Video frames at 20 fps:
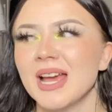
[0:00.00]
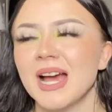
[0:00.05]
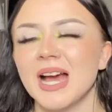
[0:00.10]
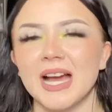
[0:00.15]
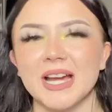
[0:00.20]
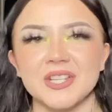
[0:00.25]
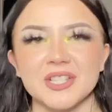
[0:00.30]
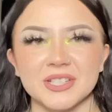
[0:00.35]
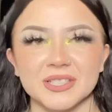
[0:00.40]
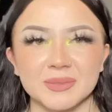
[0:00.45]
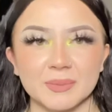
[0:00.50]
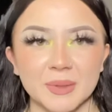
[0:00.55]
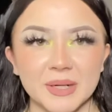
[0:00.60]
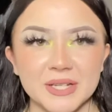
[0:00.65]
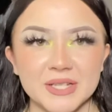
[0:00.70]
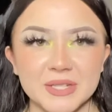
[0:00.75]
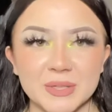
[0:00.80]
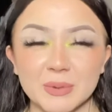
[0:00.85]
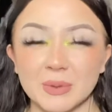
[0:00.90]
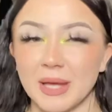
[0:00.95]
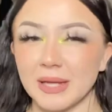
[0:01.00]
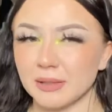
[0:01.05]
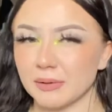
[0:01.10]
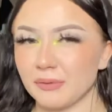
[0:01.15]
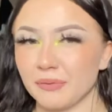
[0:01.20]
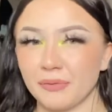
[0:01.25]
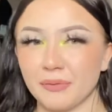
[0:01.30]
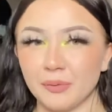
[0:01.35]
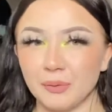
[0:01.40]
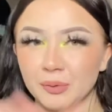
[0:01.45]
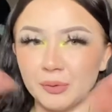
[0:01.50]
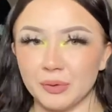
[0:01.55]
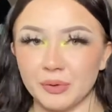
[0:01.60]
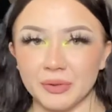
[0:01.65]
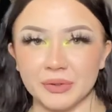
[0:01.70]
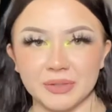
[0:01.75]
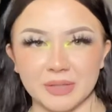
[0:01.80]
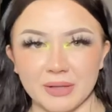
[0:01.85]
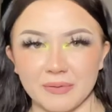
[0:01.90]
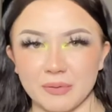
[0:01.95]
I just want to do like a full
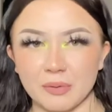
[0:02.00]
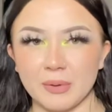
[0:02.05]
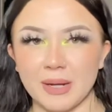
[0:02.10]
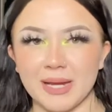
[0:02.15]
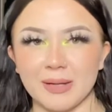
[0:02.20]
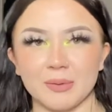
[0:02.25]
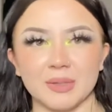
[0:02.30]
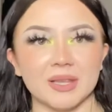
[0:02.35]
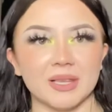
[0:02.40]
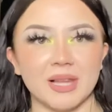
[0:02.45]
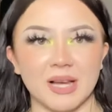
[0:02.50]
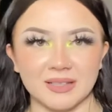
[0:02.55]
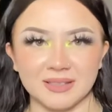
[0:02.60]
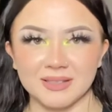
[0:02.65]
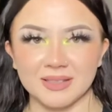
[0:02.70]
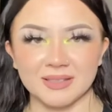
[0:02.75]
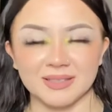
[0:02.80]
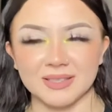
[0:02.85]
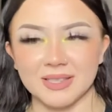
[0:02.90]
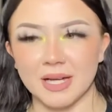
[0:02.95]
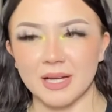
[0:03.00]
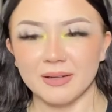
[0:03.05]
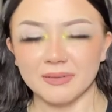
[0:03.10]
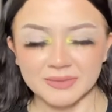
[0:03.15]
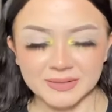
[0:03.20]
giveaway with lots of stuff.